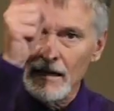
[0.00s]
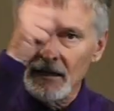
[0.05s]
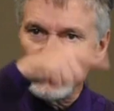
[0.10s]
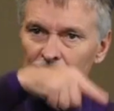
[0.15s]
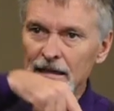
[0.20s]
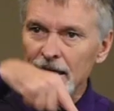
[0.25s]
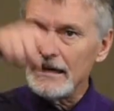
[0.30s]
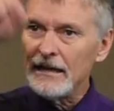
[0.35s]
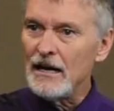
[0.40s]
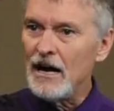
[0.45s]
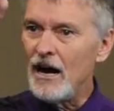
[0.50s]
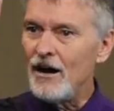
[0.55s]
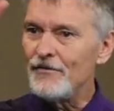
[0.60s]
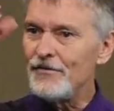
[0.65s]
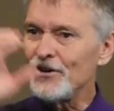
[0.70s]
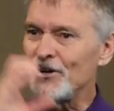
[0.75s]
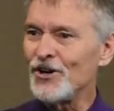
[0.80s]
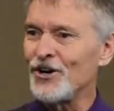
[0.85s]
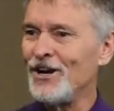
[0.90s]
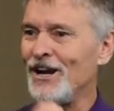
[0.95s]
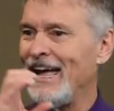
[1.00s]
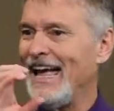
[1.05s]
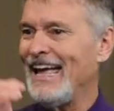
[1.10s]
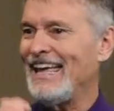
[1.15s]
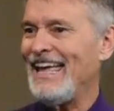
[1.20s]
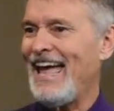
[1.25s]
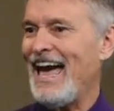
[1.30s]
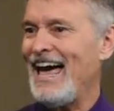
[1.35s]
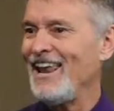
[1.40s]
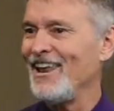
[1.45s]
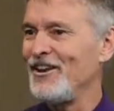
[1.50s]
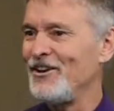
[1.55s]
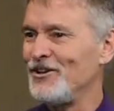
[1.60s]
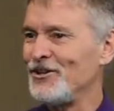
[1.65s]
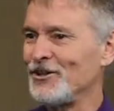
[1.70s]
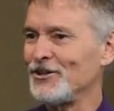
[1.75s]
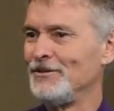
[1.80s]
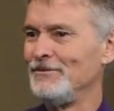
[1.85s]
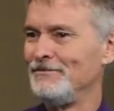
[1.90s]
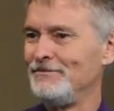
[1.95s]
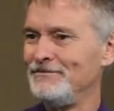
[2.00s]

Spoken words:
Clicking off her calendar.